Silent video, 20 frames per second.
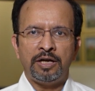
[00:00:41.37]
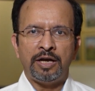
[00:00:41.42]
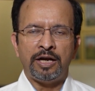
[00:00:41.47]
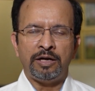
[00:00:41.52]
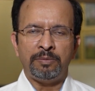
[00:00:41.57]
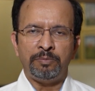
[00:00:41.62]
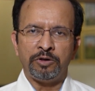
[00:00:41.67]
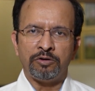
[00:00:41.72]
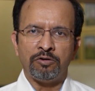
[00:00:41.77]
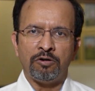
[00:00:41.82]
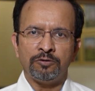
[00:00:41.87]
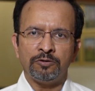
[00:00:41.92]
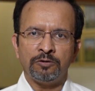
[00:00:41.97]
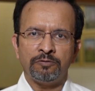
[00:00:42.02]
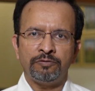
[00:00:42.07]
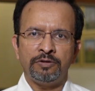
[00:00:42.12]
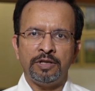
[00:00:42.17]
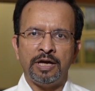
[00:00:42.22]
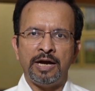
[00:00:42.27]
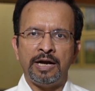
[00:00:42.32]
and because
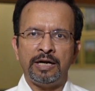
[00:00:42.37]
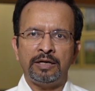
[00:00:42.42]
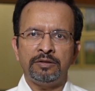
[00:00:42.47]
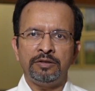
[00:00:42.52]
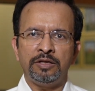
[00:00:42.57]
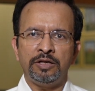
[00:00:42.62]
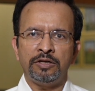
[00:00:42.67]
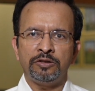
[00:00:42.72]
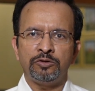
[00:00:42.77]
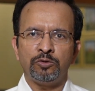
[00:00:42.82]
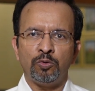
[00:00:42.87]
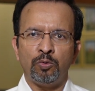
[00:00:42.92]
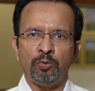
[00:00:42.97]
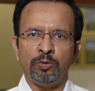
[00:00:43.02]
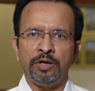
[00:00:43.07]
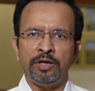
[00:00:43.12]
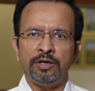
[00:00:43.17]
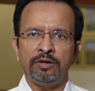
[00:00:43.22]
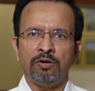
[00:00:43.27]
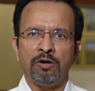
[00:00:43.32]
of that there is
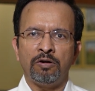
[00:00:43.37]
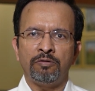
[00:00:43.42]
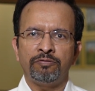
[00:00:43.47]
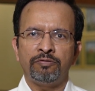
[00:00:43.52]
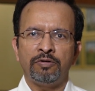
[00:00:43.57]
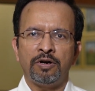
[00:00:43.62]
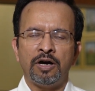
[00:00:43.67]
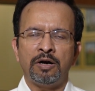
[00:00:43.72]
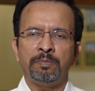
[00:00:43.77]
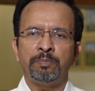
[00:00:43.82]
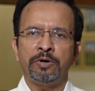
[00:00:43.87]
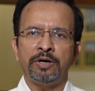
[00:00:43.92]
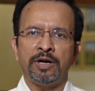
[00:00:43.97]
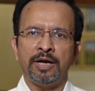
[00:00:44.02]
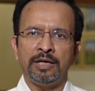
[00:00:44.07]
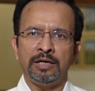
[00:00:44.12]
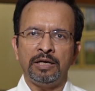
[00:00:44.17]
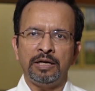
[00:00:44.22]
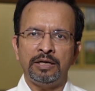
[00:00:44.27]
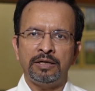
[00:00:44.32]
hooding of upper
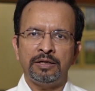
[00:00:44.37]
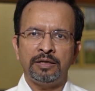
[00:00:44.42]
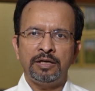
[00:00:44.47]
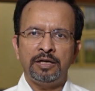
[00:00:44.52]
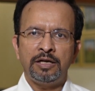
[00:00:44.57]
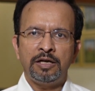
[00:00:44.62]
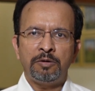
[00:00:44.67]
eyelid,